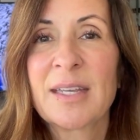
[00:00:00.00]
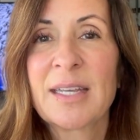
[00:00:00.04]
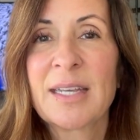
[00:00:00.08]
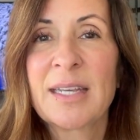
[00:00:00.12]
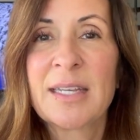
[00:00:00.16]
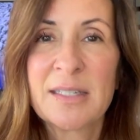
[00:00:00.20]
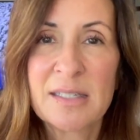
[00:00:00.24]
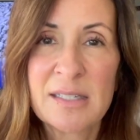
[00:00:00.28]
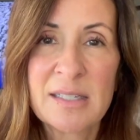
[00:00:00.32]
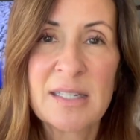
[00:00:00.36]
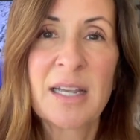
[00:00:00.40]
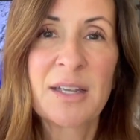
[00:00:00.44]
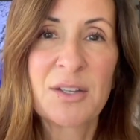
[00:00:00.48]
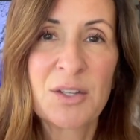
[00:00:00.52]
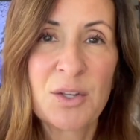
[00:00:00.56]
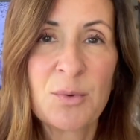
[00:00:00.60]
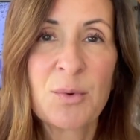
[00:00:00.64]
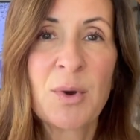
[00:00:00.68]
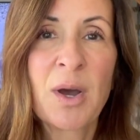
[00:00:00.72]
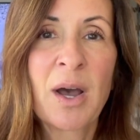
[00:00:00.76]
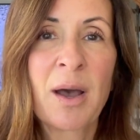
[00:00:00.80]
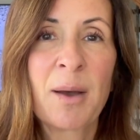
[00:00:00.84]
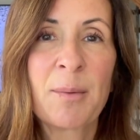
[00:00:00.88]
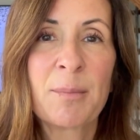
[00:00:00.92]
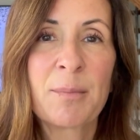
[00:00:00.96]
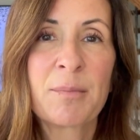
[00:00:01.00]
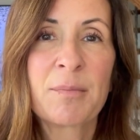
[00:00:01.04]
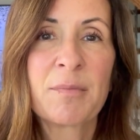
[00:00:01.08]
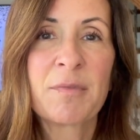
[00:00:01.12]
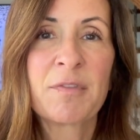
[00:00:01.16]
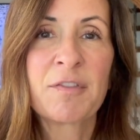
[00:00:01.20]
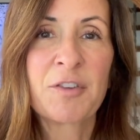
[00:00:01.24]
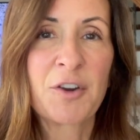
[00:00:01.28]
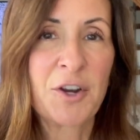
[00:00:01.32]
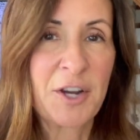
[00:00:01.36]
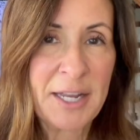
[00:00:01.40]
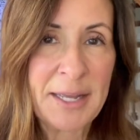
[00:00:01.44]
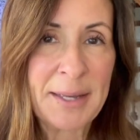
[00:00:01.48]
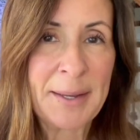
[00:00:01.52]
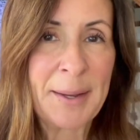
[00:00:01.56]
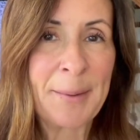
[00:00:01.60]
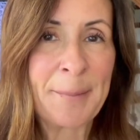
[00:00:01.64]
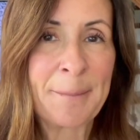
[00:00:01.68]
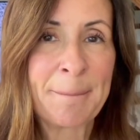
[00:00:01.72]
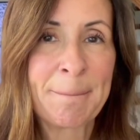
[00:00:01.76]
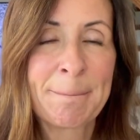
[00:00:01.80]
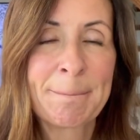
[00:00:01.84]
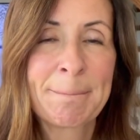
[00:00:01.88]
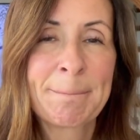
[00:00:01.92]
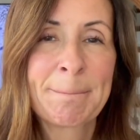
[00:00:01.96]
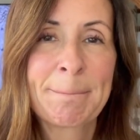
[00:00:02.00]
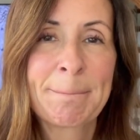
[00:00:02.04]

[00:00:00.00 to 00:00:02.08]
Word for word: He set you up for him.